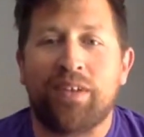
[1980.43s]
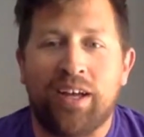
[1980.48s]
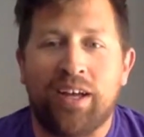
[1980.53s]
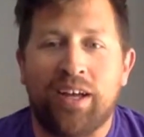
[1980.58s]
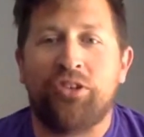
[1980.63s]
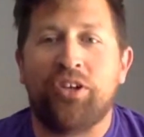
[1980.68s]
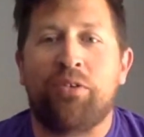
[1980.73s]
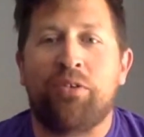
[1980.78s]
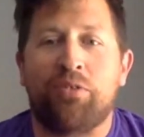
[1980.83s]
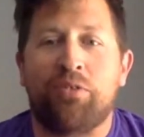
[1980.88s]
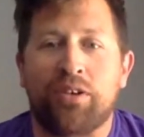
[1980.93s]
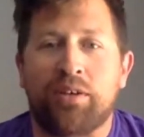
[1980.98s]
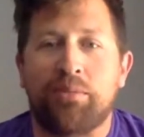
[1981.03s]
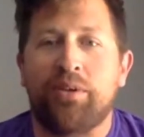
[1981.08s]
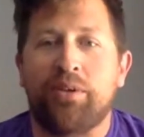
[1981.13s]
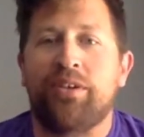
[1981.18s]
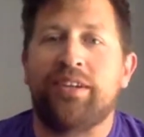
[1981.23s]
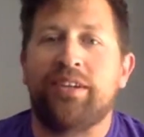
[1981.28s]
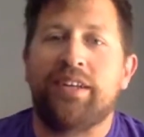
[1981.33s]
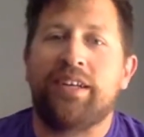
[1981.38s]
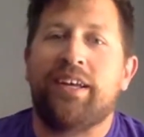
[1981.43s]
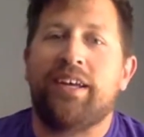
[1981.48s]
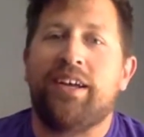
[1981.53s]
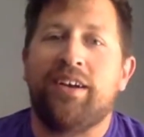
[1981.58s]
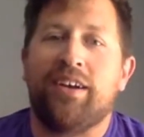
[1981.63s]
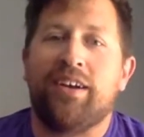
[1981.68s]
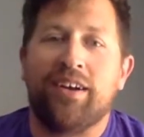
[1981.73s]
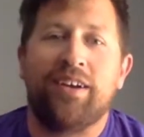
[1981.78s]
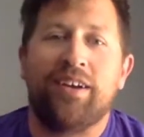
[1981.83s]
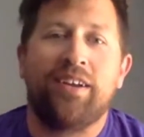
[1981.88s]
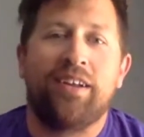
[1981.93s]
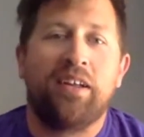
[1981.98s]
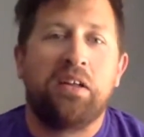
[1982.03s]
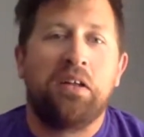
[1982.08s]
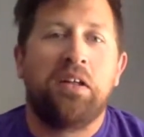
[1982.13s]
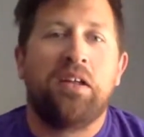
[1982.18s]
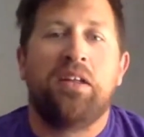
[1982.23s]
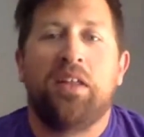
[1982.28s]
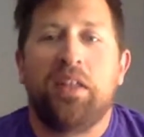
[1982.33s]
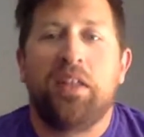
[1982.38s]
a general community here,
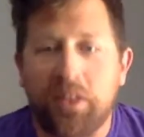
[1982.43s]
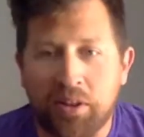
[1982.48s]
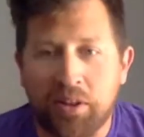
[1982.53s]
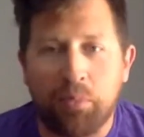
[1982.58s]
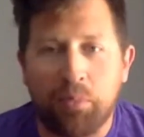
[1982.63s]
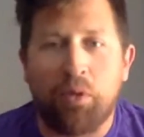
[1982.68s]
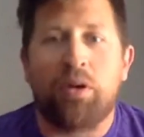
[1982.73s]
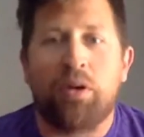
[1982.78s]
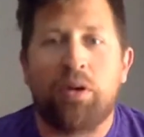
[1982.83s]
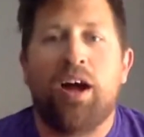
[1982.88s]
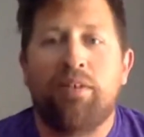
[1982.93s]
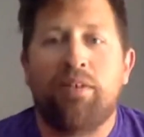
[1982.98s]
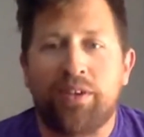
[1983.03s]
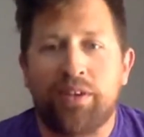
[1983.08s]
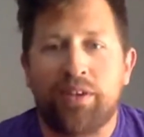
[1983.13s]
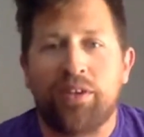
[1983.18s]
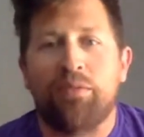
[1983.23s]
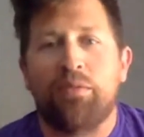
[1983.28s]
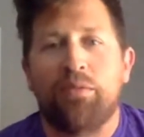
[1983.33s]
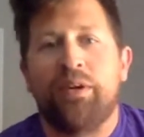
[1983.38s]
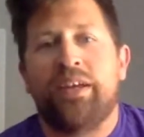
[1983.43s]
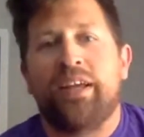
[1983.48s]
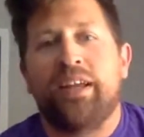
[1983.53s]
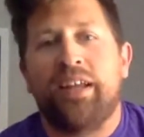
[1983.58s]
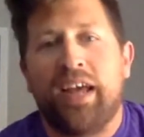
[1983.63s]
the more often that we can